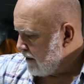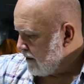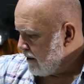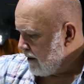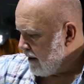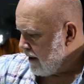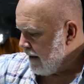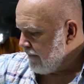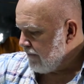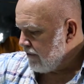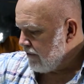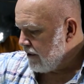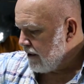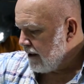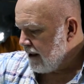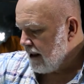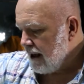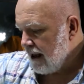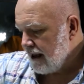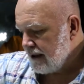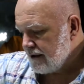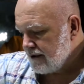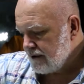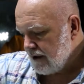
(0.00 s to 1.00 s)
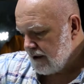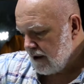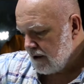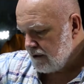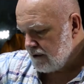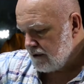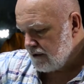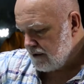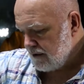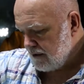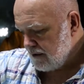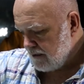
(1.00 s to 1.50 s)
Everything has
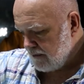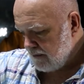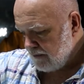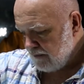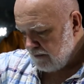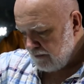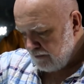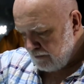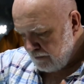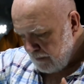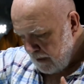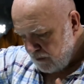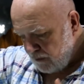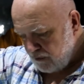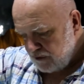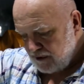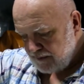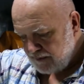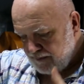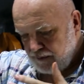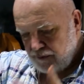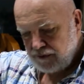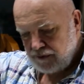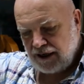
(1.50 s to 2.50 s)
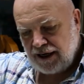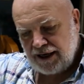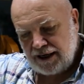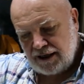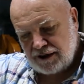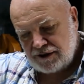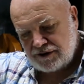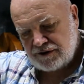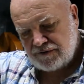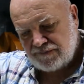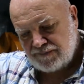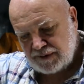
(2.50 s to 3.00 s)
those multiple
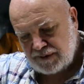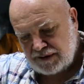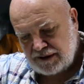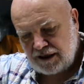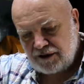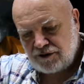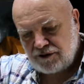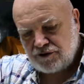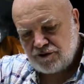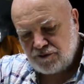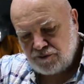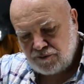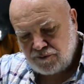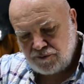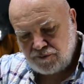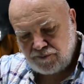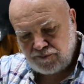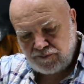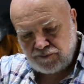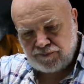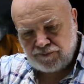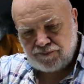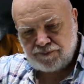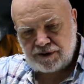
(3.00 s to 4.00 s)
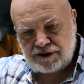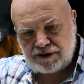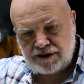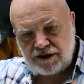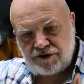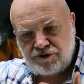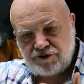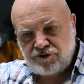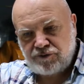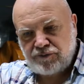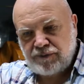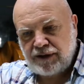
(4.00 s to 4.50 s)
layers of potential
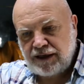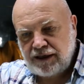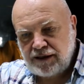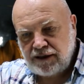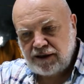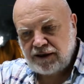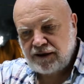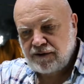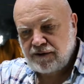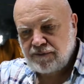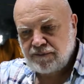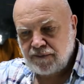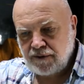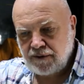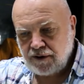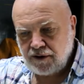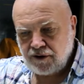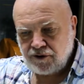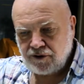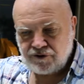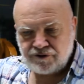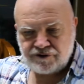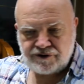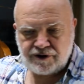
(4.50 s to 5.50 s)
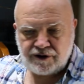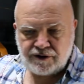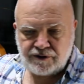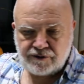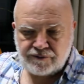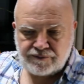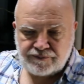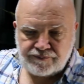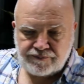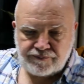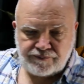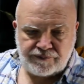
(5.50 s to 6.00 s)
meaning. So,
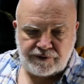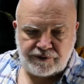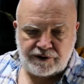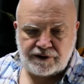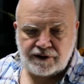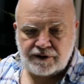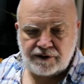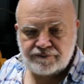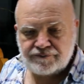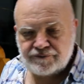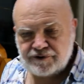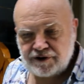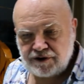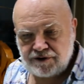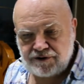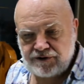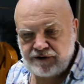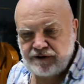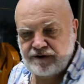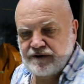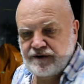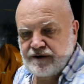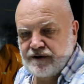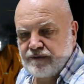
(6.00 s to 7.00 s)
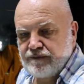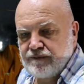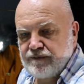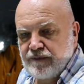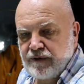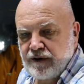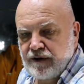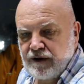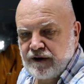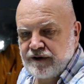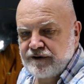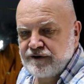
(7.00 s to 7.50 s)
you know, just as
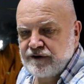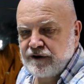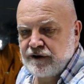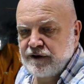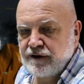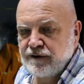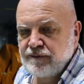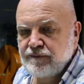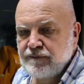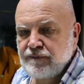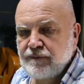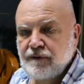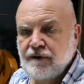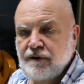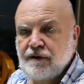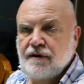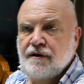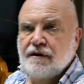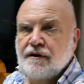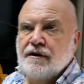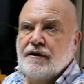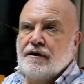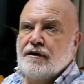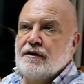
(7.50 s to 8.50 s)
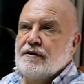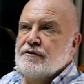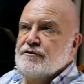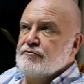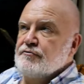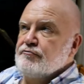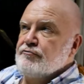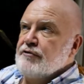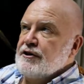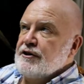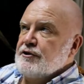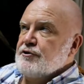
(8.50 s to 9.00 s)
a
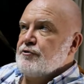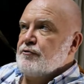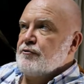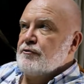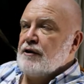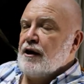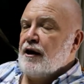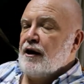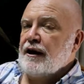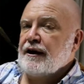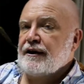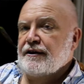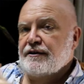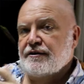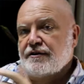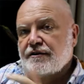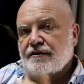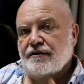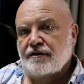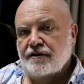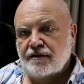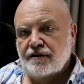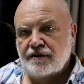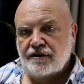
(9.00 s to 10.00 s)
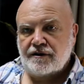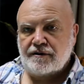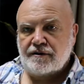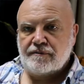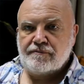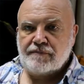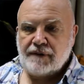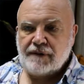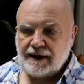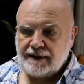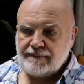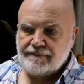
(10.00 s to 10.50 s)
ritual light
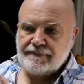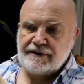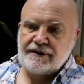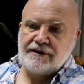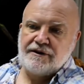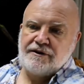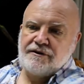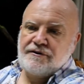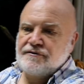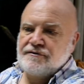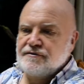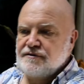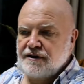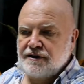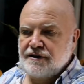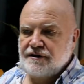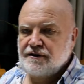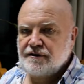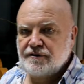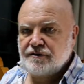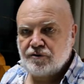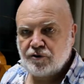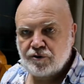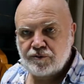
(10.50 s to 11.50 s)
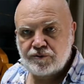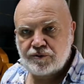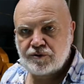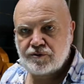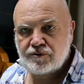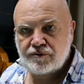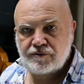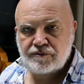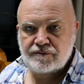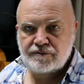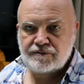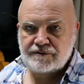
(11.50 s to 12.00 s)
might be used in a normal
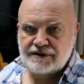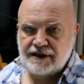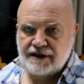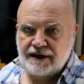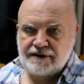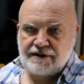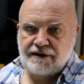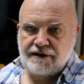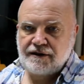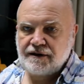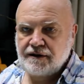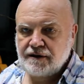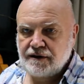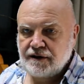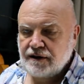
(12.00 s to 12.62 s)
setting,